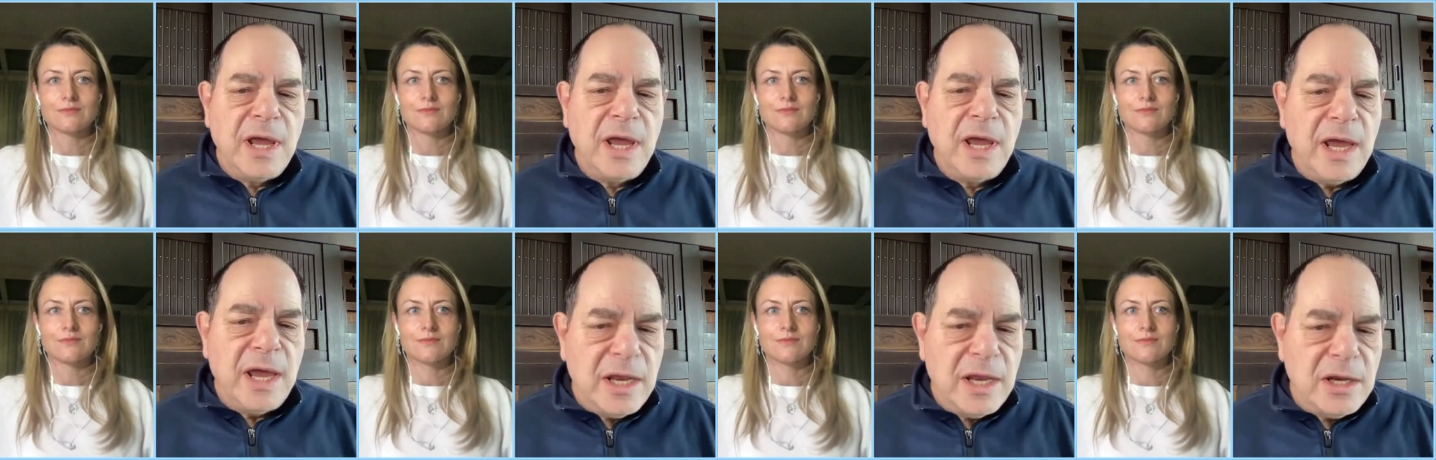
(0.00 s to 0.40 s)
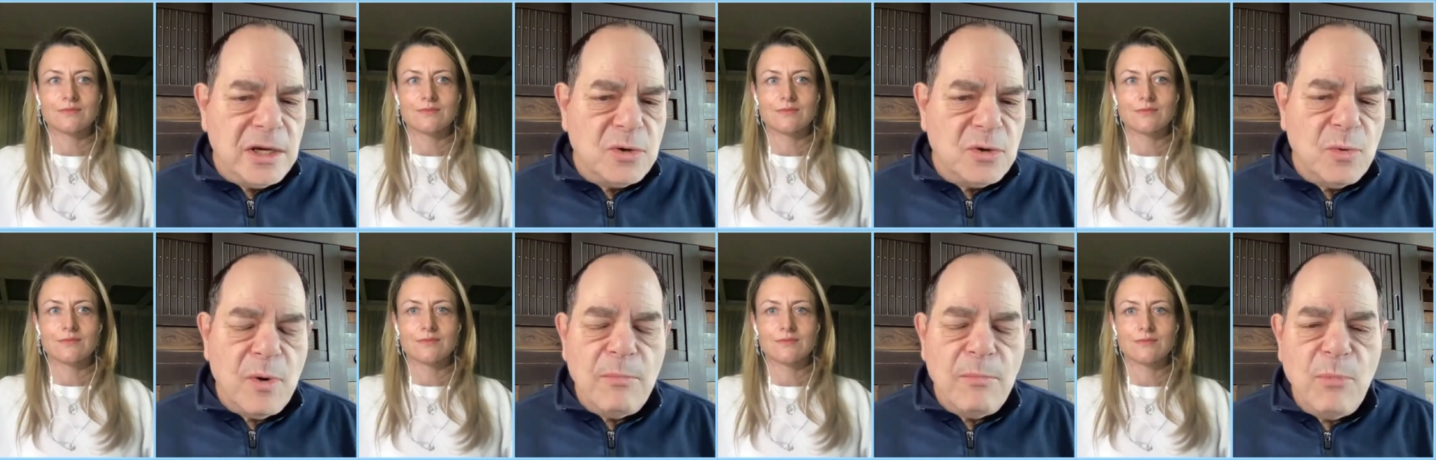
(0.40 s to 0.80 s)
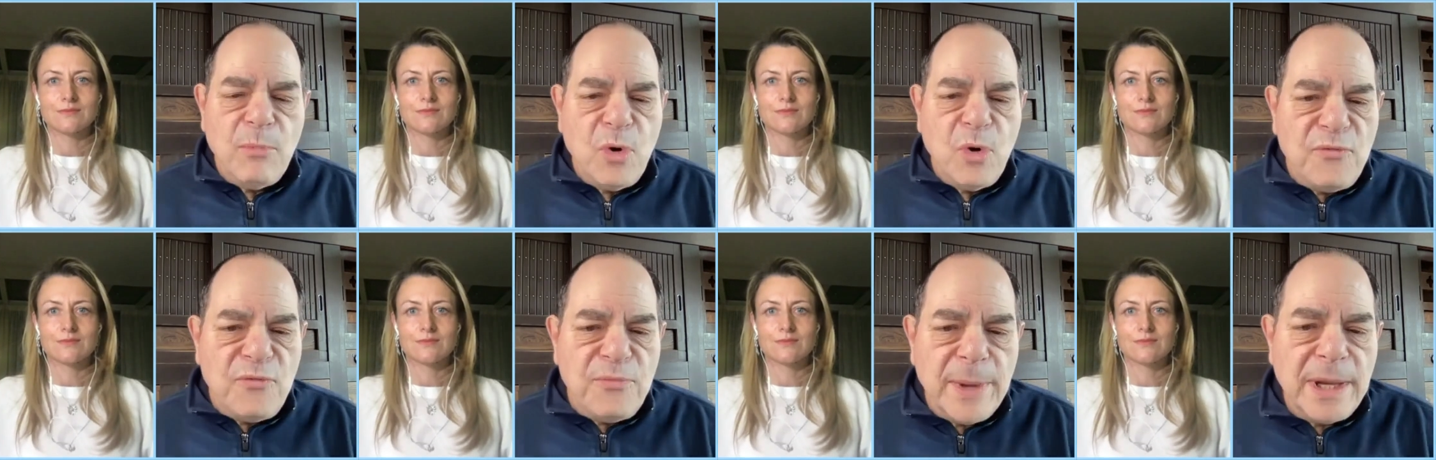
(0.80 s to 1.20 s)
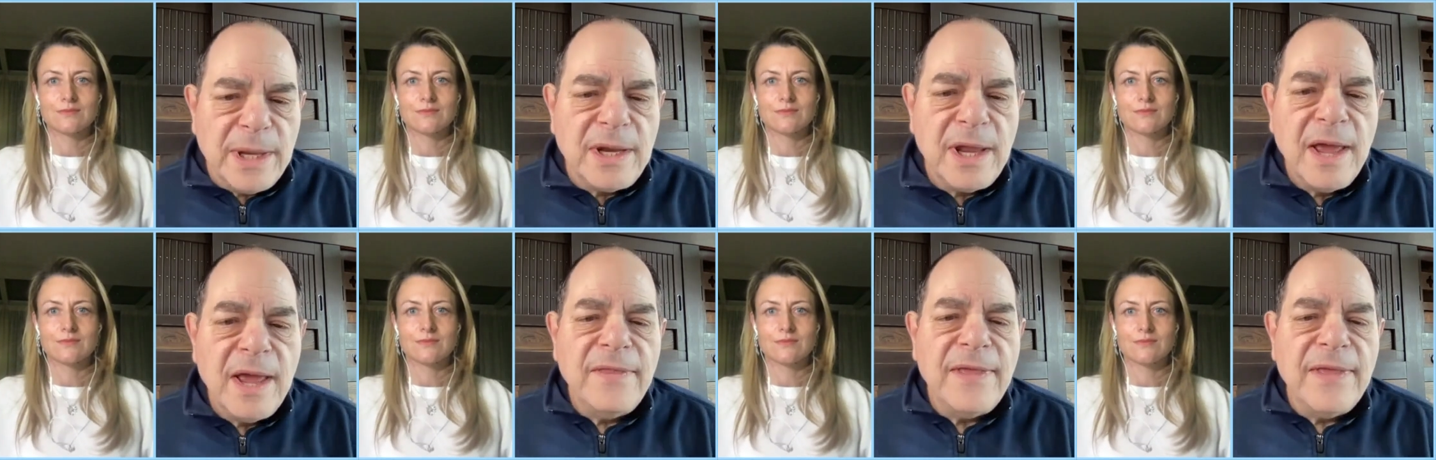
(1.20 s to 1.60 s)
Speaker 1: into a movement
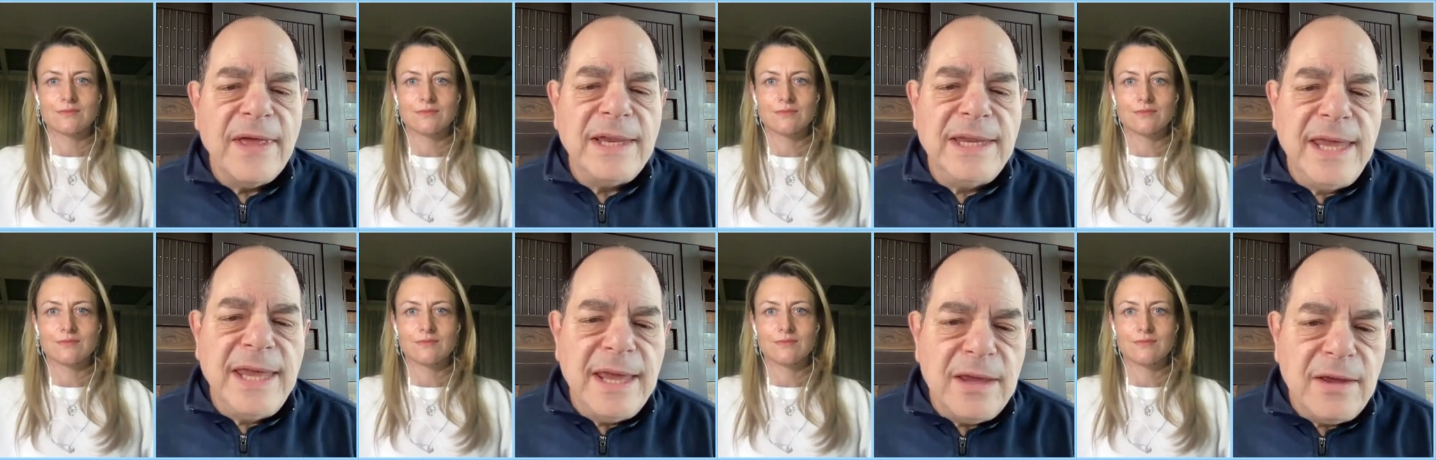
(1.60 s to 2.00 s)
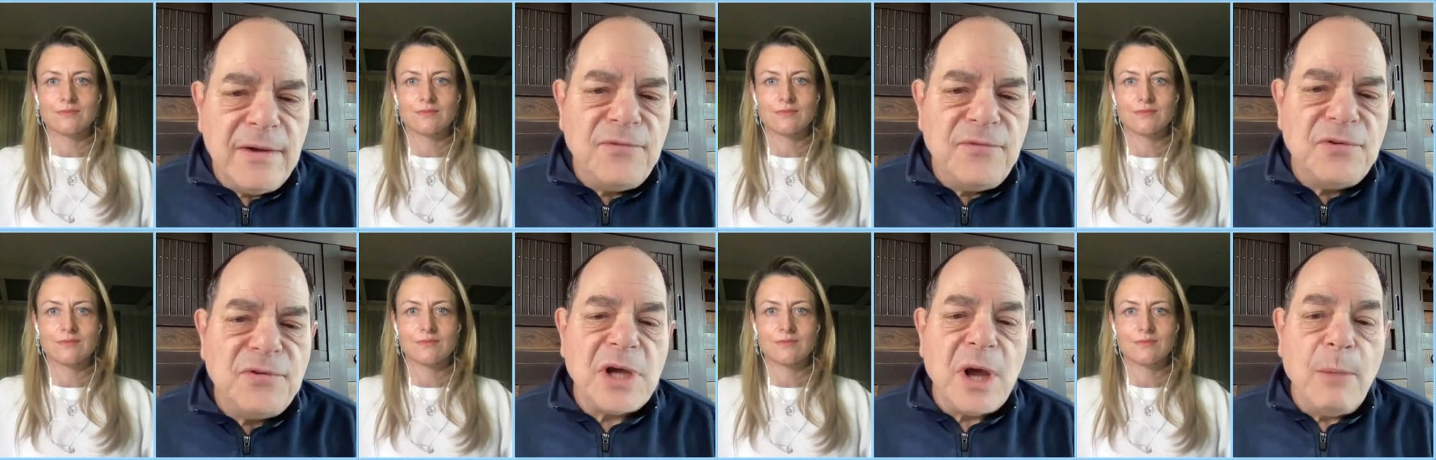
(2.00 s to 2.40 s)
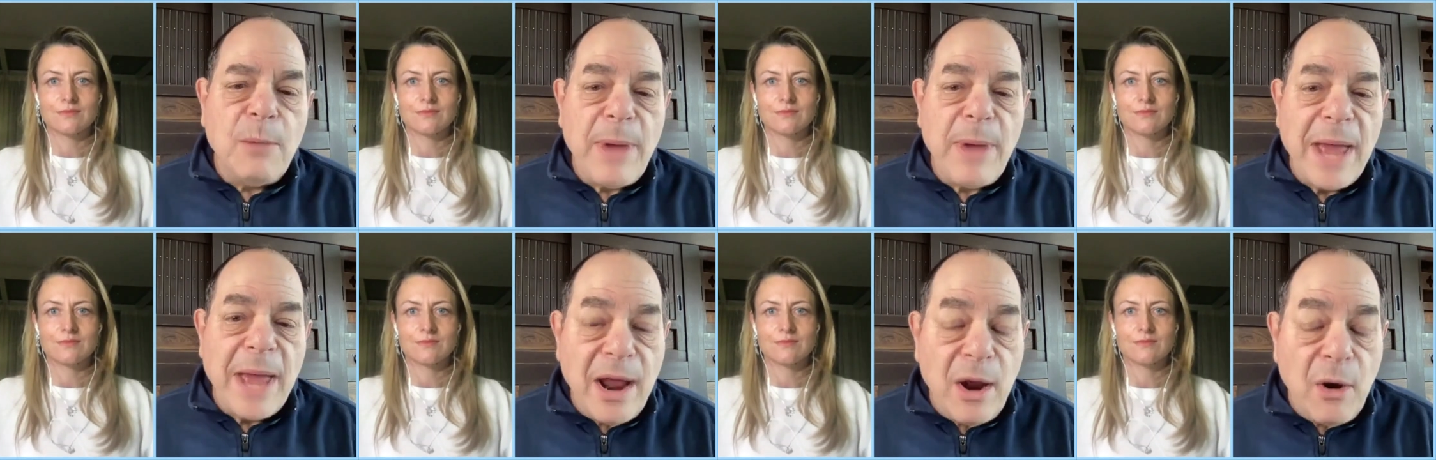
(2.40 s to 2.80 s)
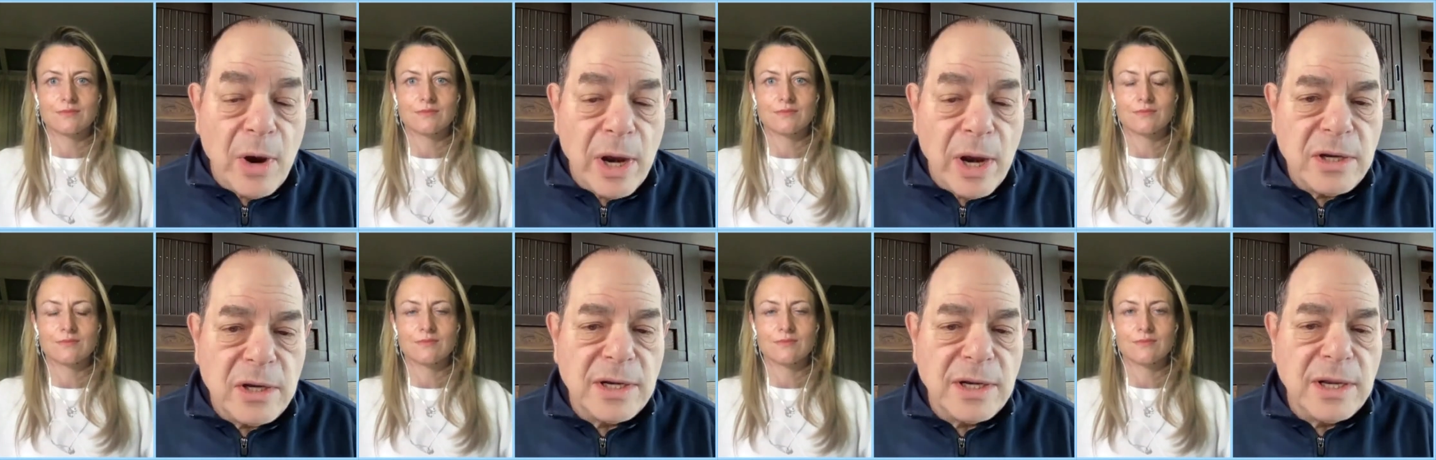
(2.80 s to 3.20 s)
that gives a
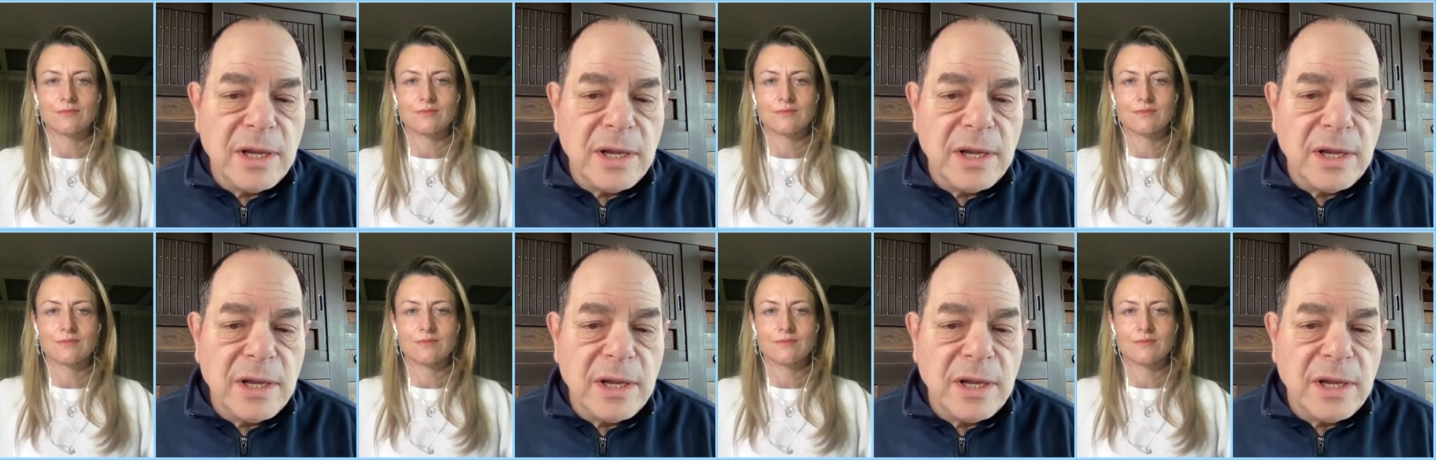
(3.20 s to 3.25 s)
parent